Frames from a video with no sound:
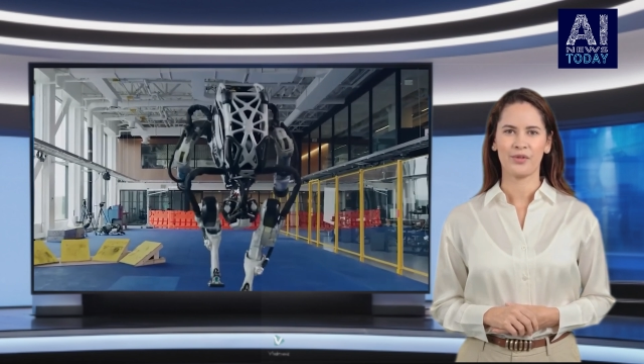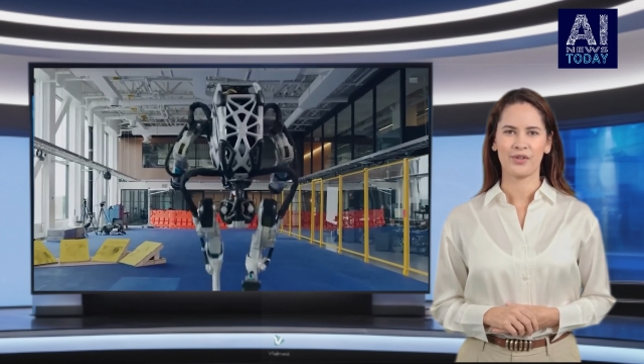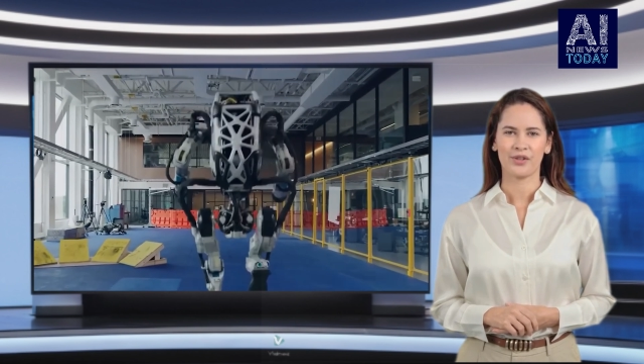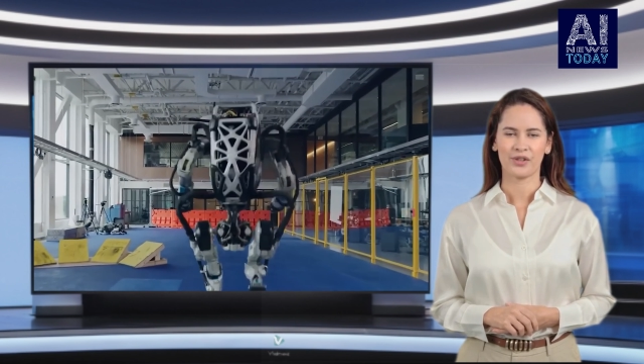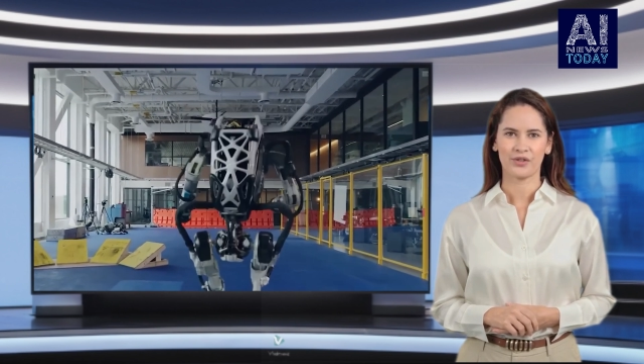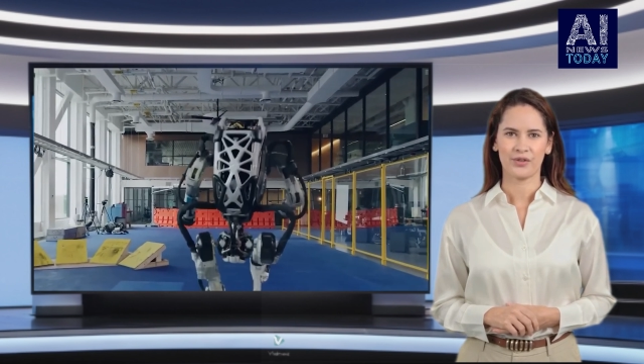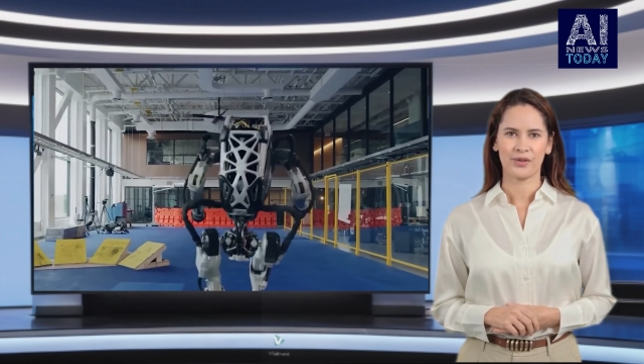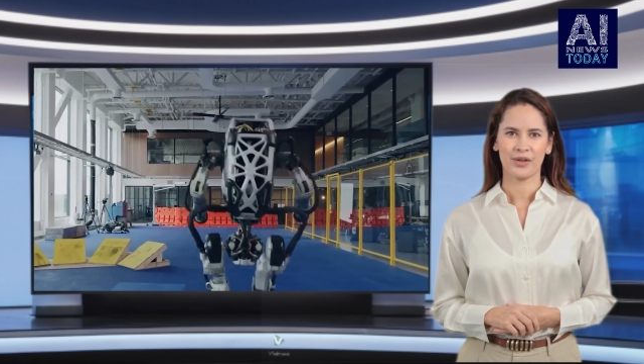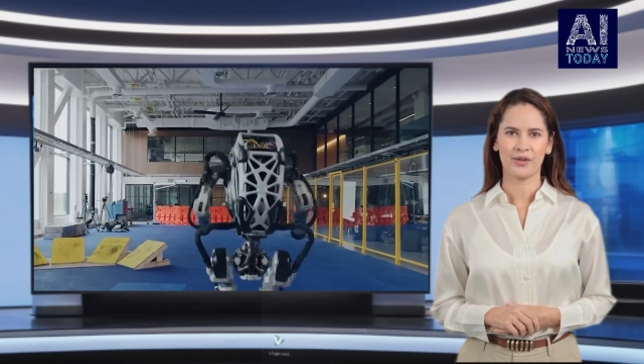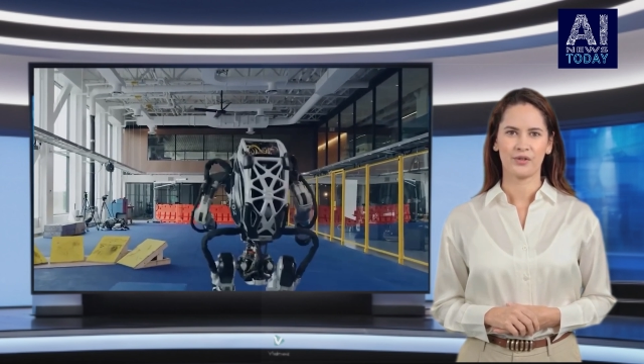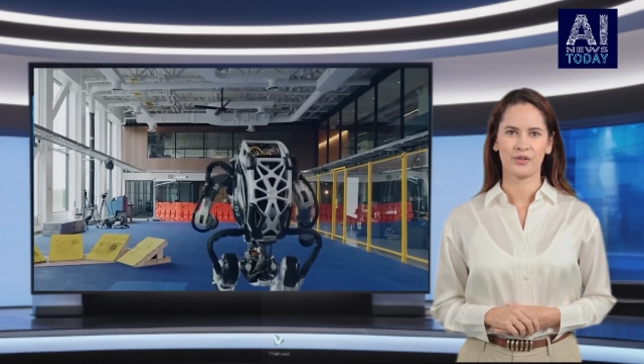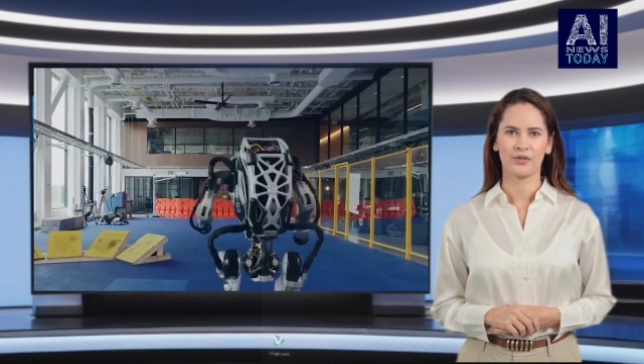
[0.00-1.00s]
was
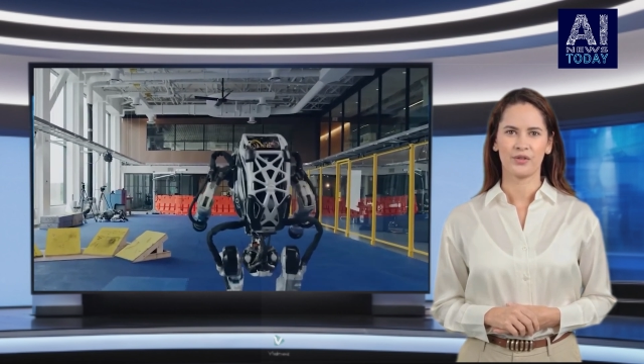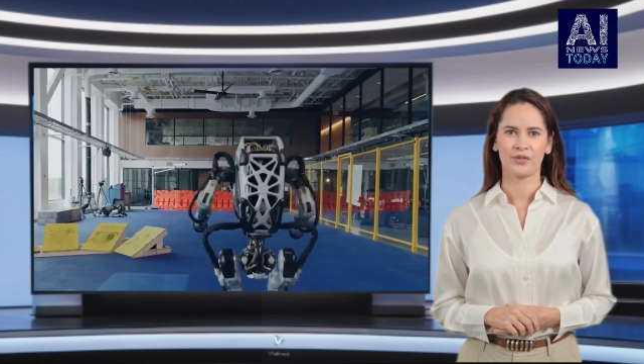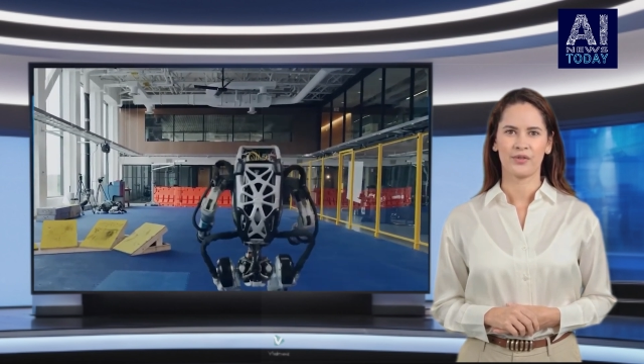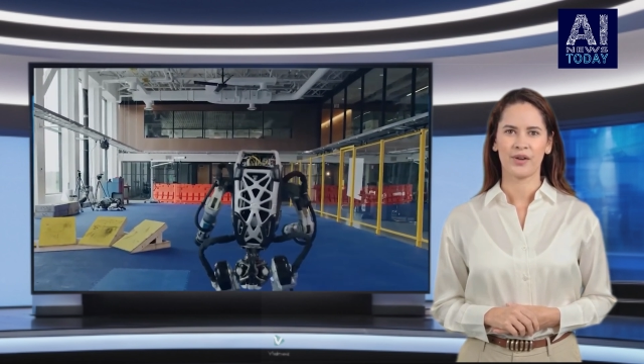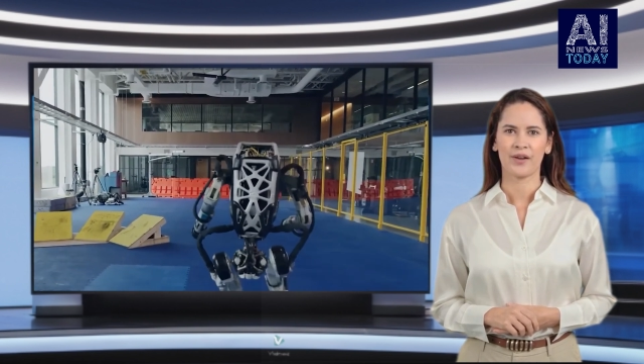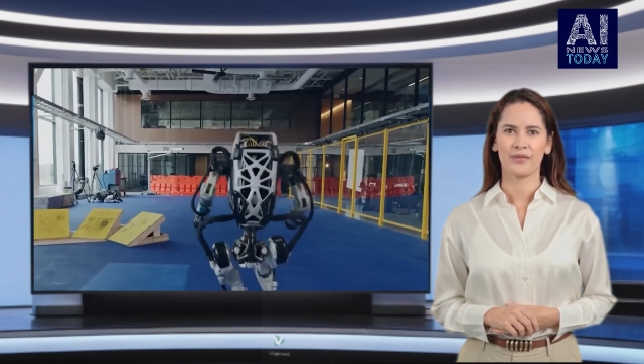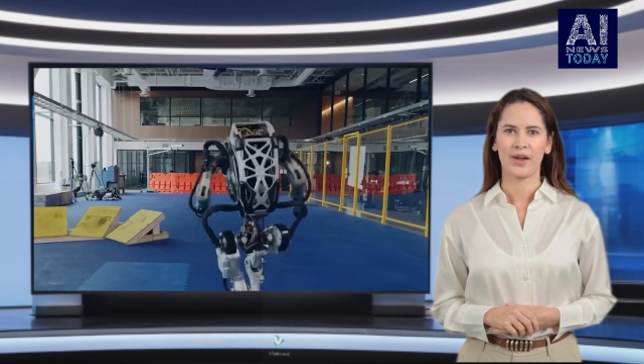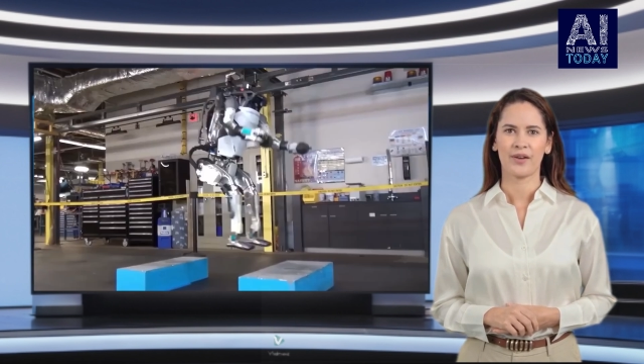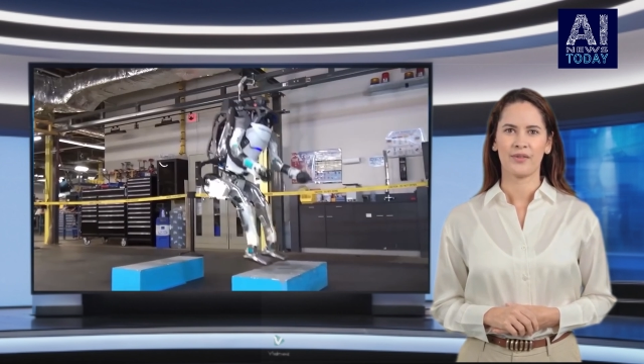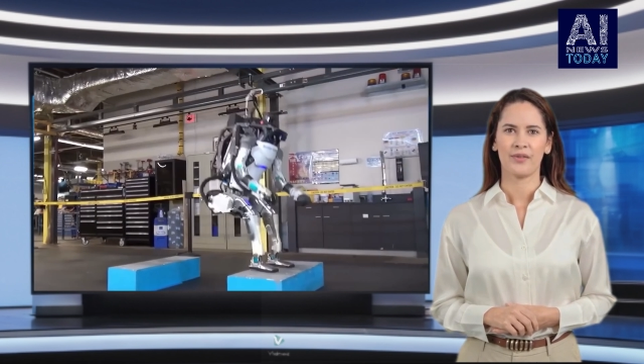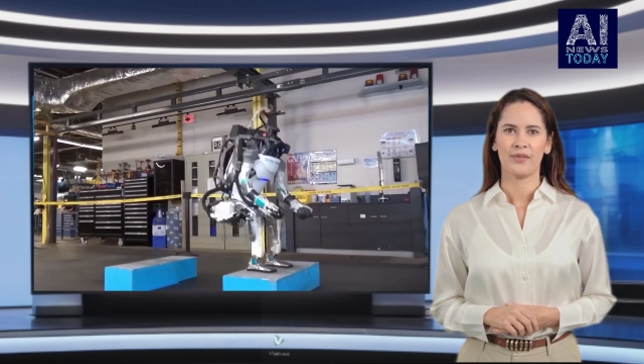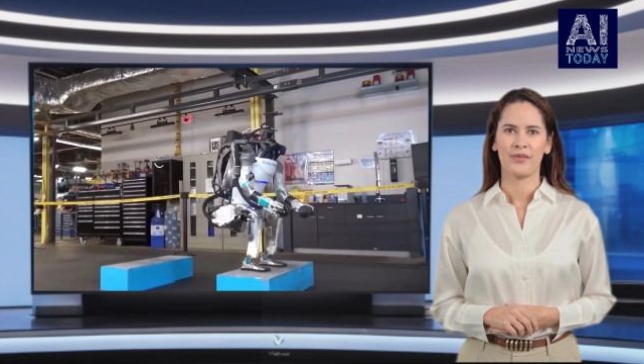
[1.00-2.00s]
initially introduced at
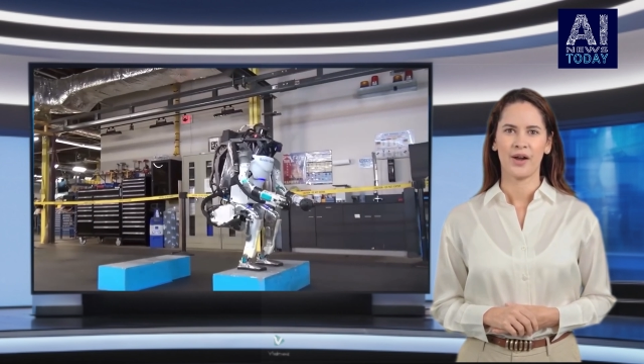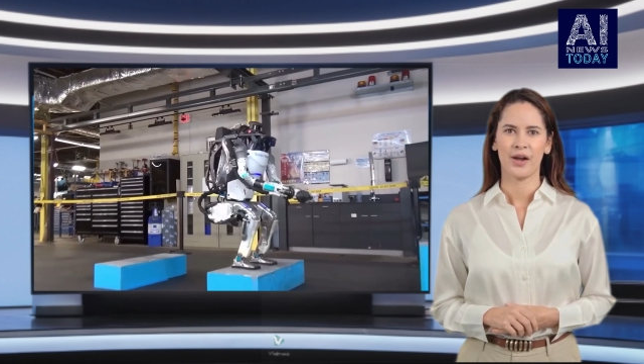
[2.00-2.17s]
Tesla's